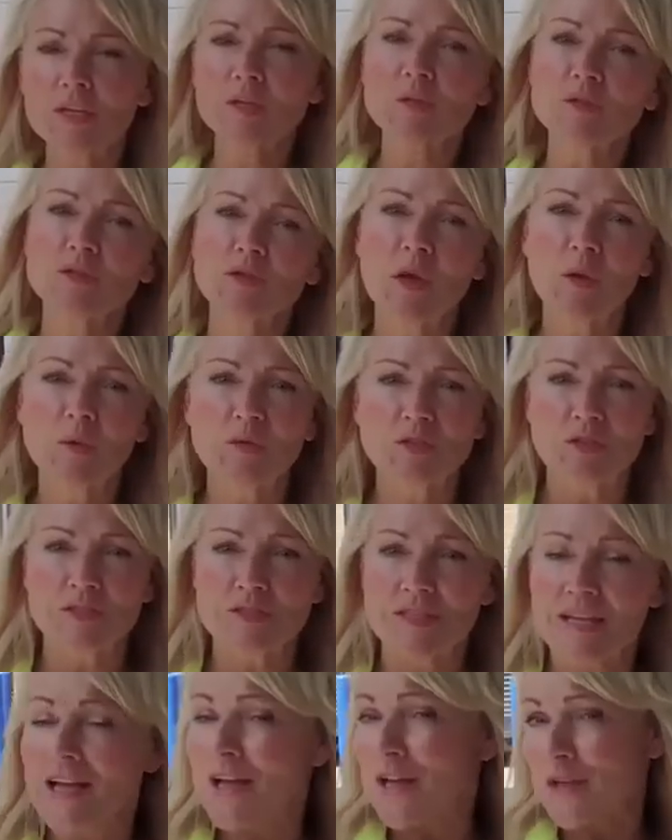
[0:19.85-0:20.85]
and used
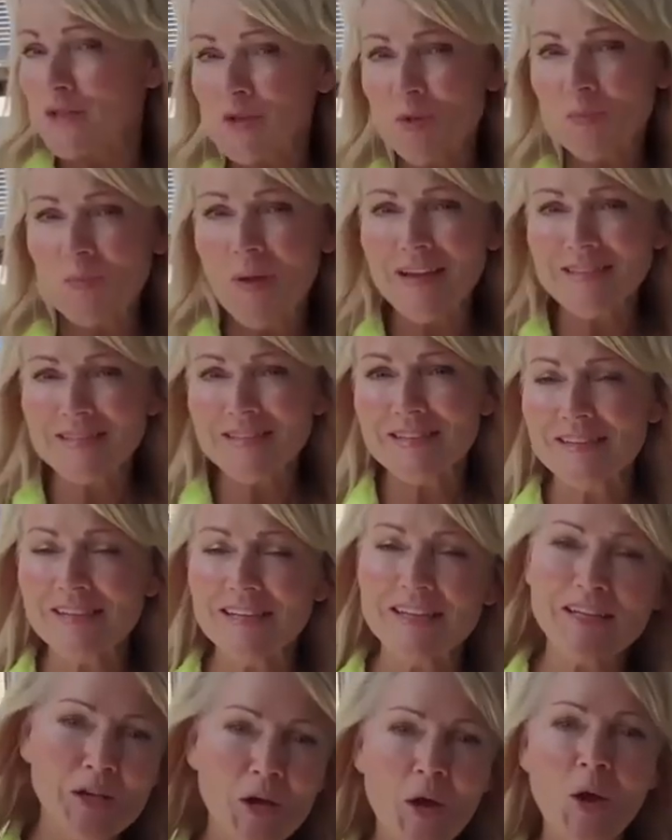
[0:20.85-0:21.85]
coaches. So
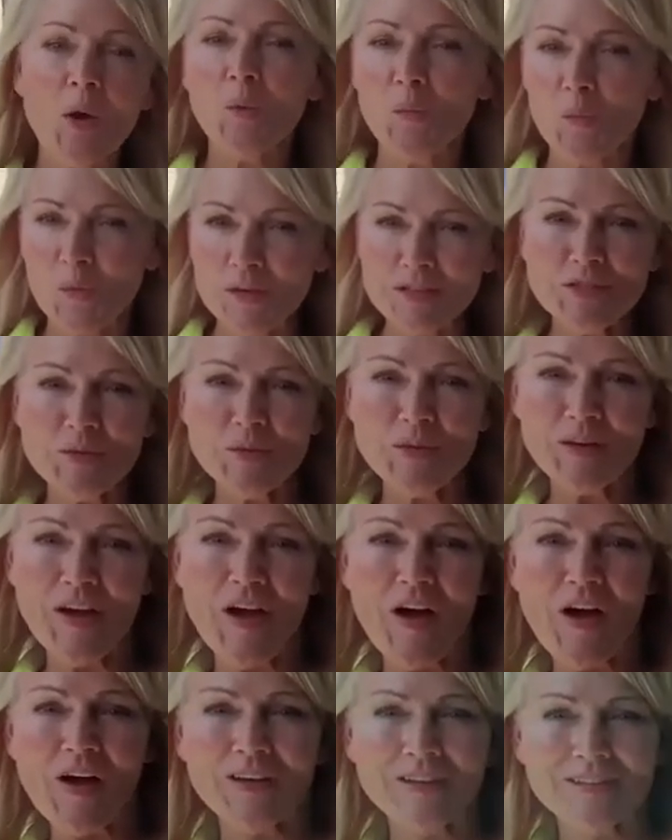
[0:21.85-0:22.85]
basically, we do
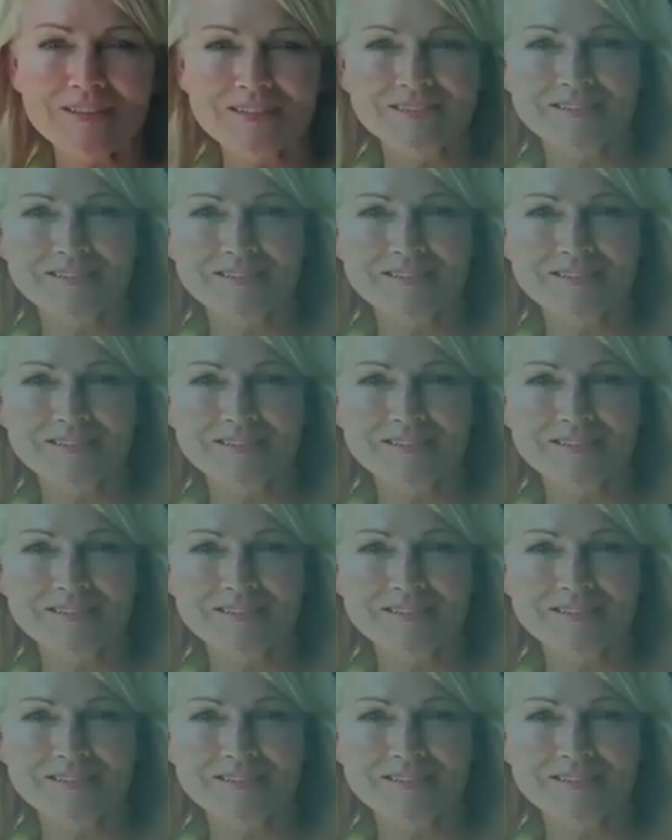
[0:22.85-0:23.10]
it all.